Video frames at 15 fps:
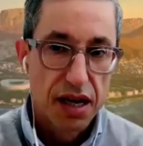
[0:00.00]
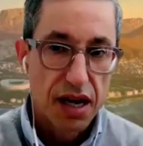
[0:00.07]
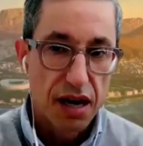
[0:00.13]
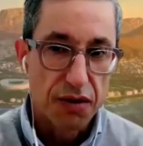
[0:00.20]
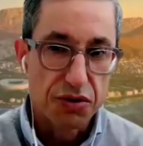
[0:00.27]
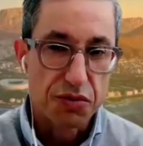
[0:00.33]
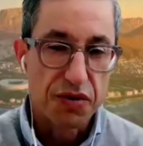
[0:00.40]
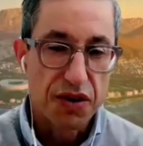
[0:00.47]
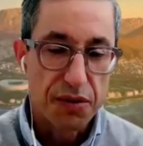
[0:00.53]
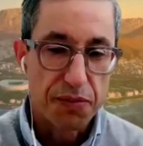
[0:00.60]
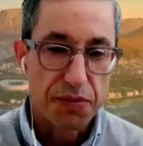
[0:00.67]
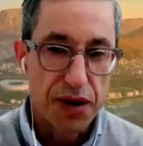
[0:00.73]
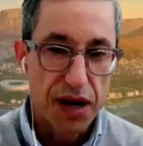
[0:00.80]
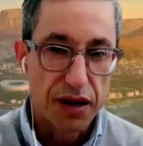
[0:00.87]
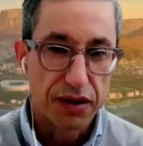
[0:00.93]
I was very
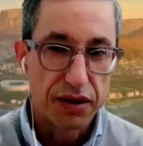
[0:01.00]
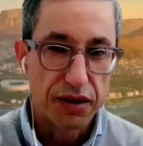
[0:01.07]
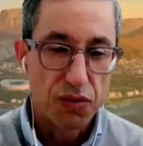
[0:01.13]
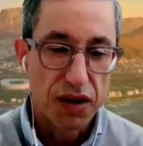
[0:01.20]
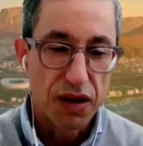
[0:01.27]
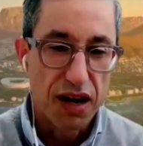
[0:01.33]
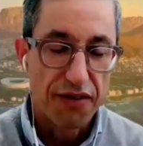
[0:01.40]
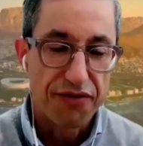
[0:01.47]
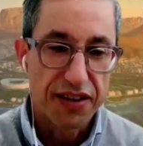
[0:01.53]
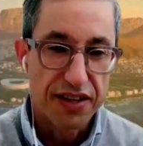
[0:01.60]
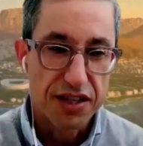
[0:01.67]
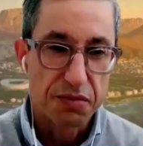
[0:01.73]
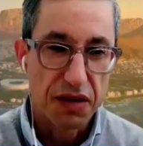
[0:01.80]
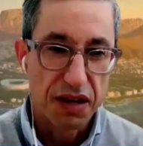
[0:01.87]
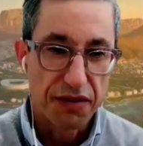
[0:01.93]
proud when I
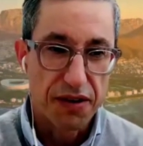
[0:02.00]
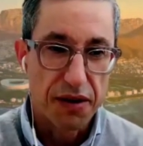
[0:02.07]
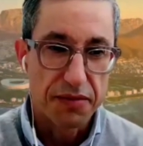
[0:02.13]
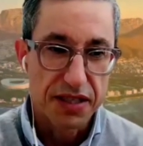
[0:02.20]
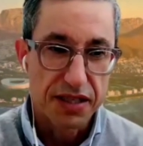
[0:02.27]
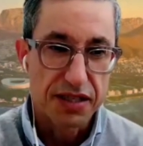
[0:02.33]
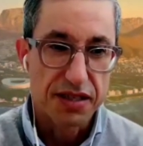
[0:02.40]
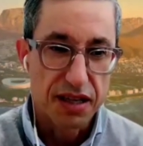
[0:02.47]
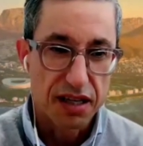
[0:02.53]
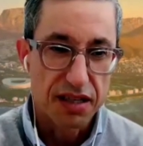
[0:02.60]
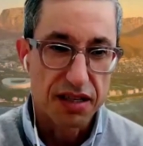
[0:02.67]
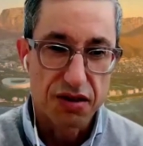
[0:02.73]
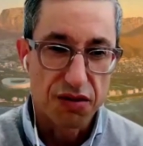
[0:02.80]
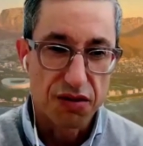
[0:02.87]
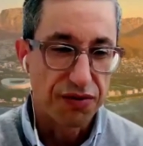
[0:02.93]
finished my pharmacy
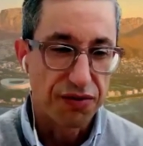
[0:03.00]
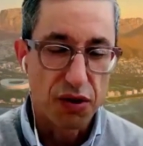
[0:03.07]
studies of